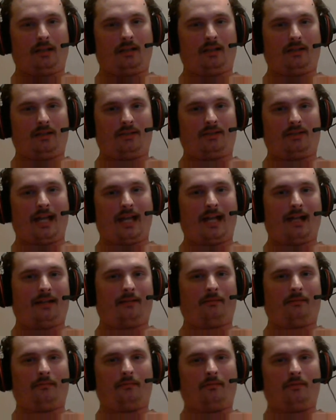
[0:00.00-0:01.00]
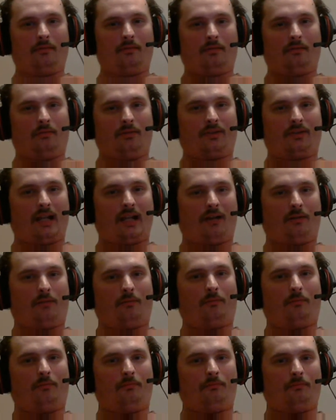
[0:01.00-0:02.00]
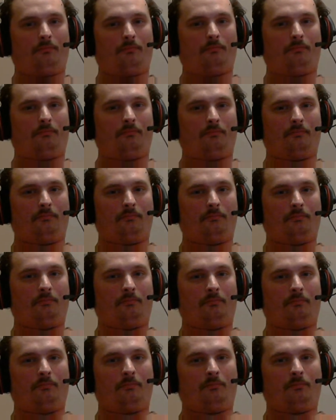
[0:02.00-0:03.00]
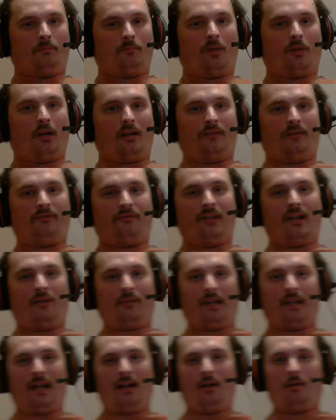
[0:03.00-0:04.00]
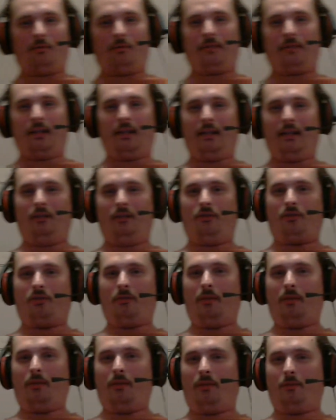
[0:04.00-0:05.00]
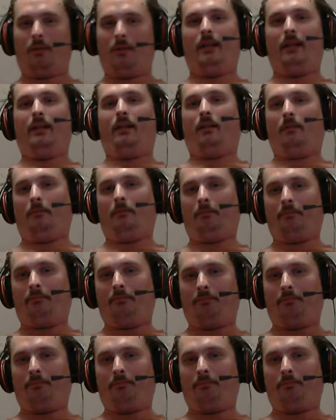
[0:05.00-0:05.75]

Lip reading: Because that was how Ron found out that he used to be in radio.